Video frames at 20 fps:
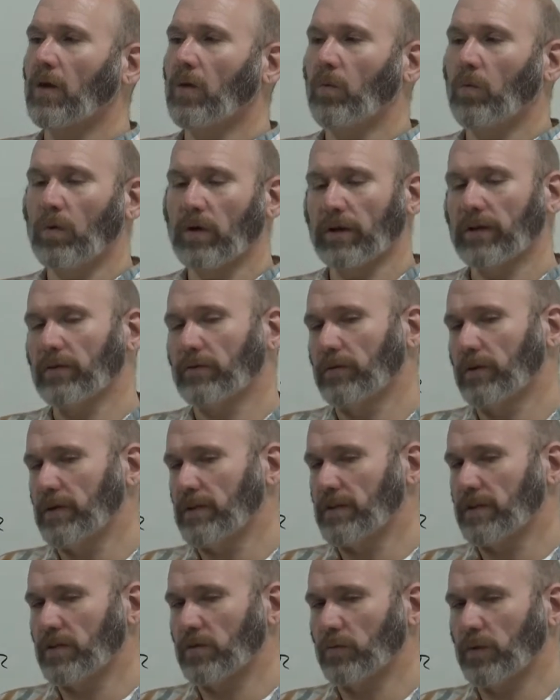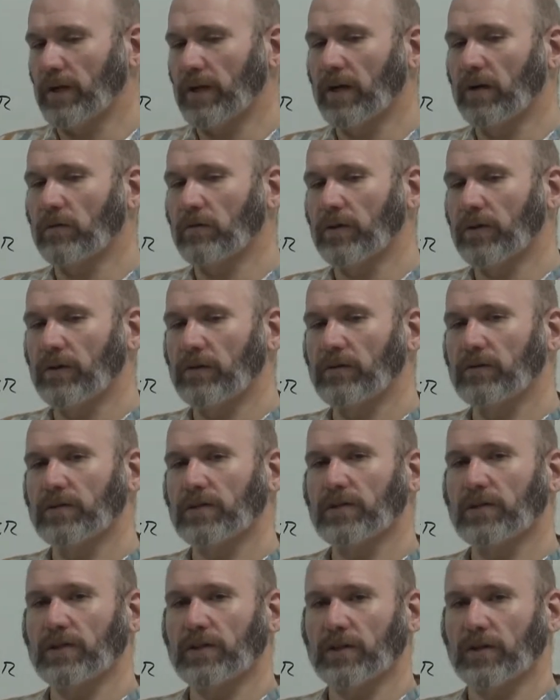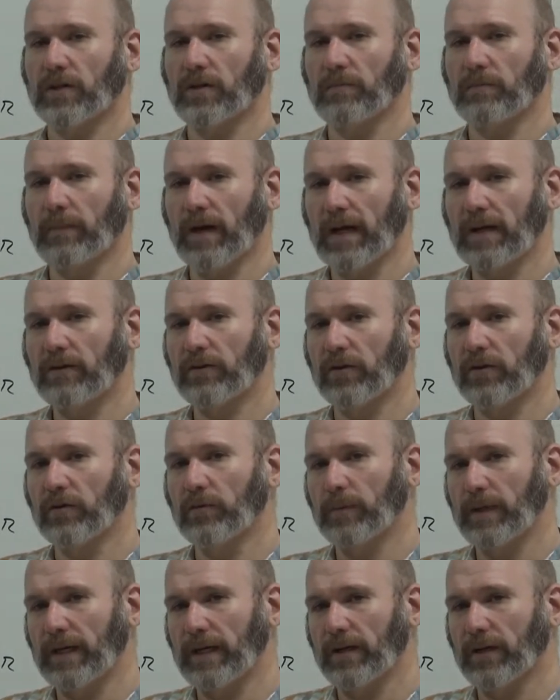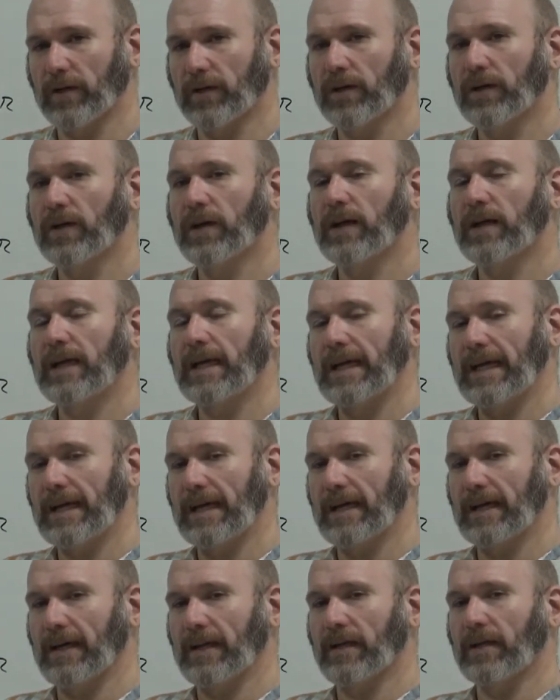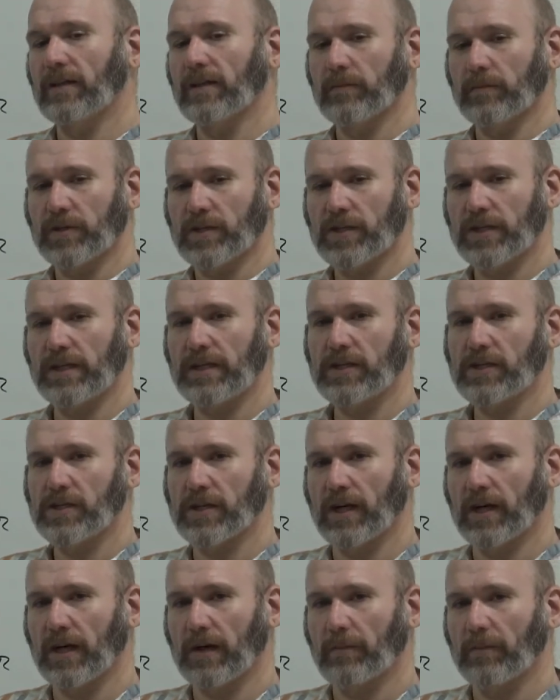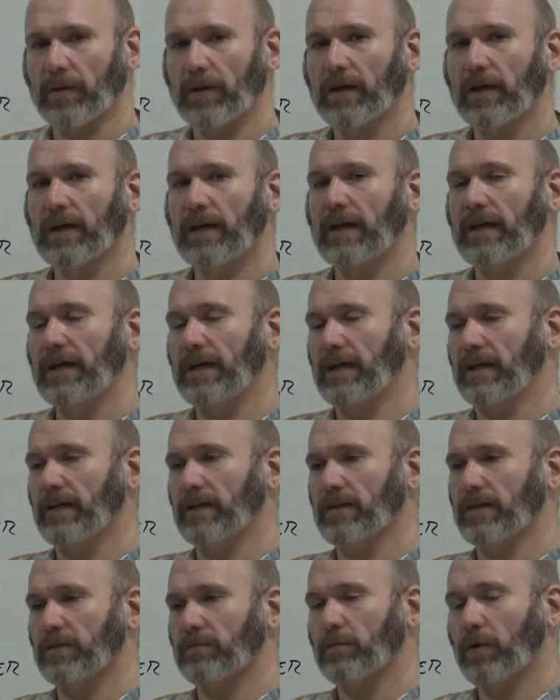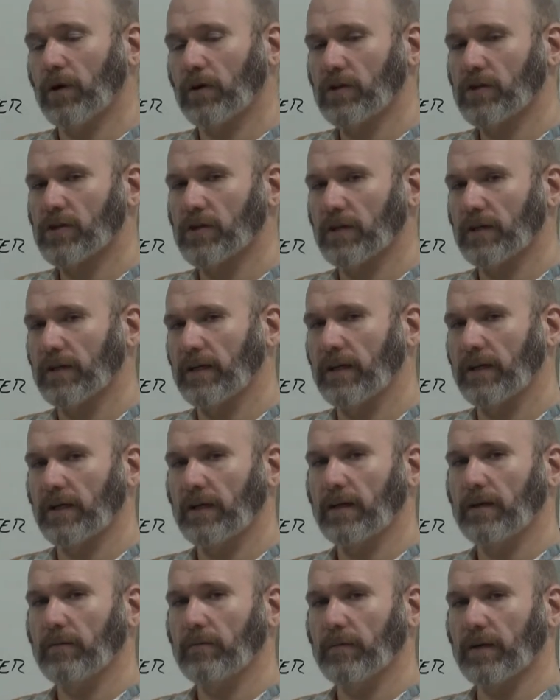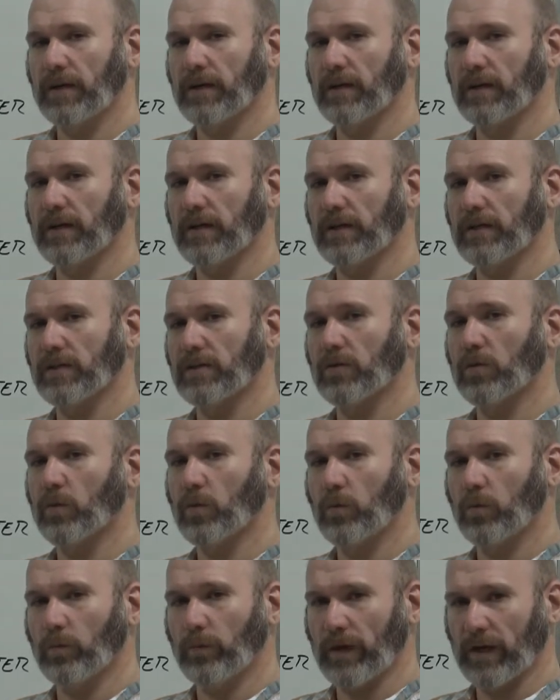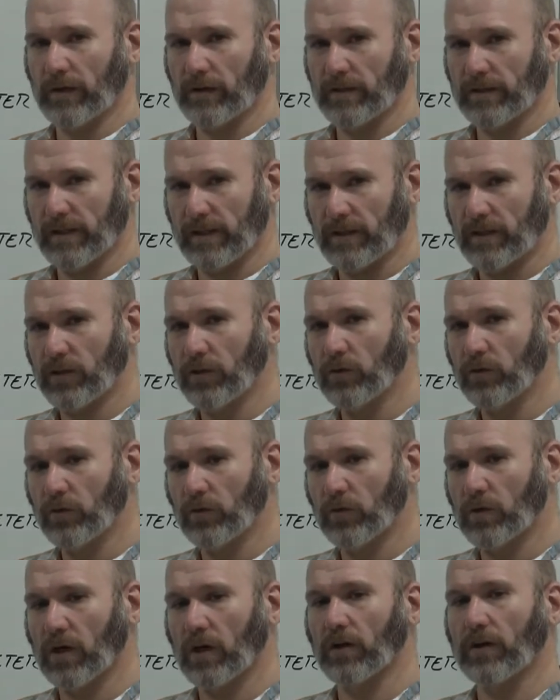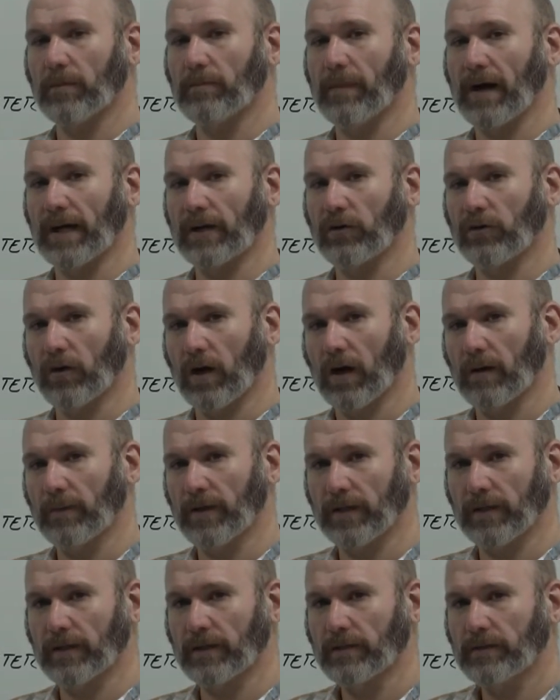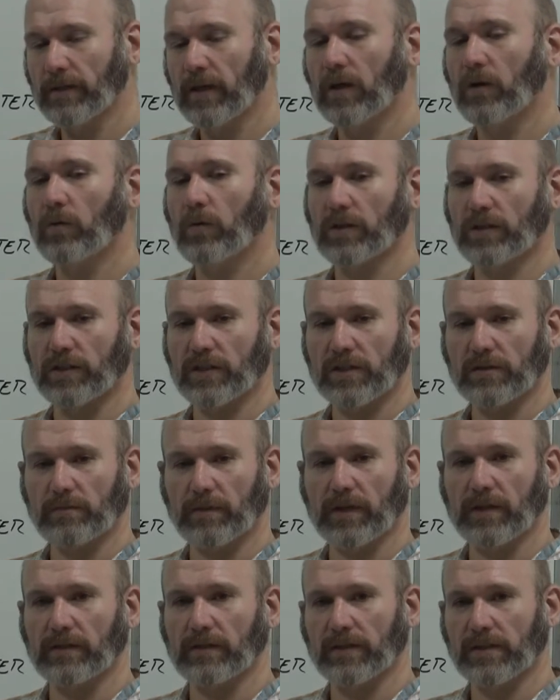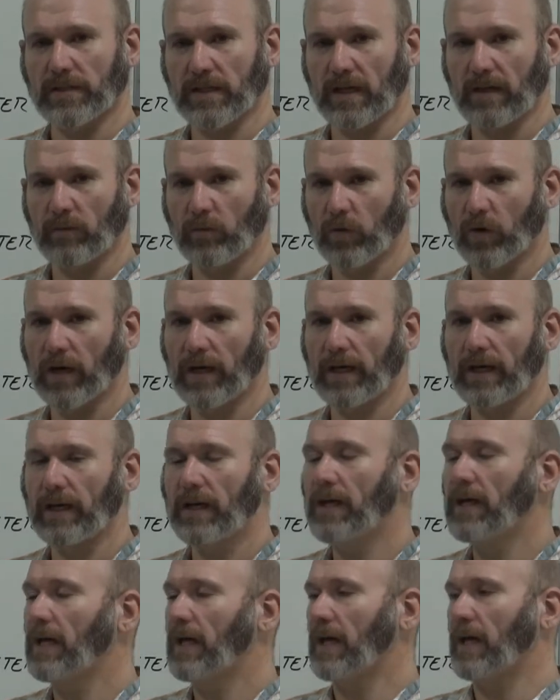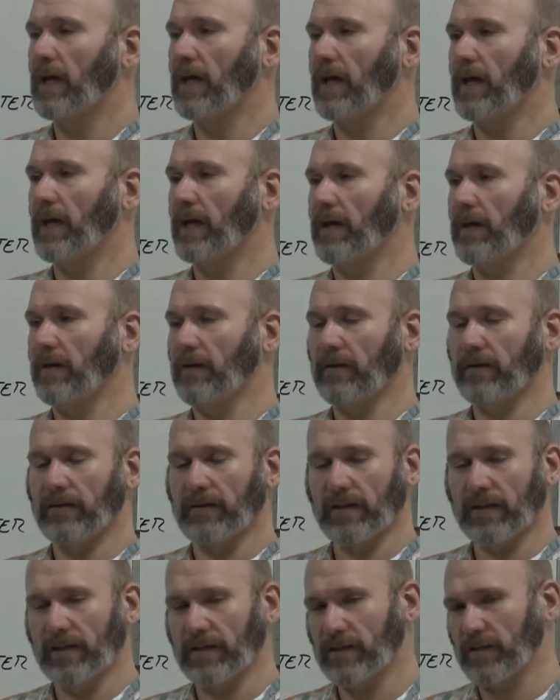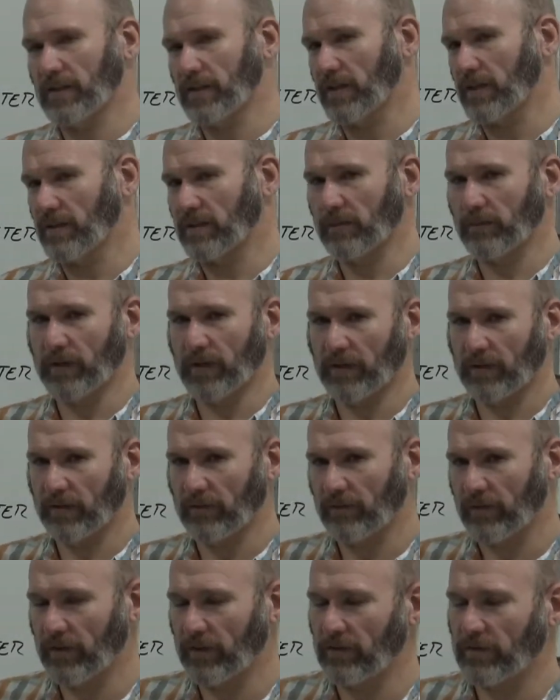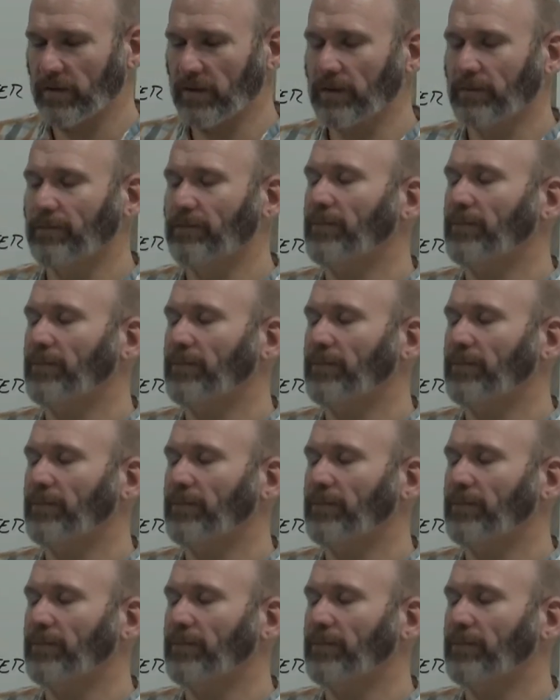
One of the reasons we don't use the term micrometer in the machine shop is partially because there's a tool called a micrometer, which is spelled the same way, and it just gets a little confusing.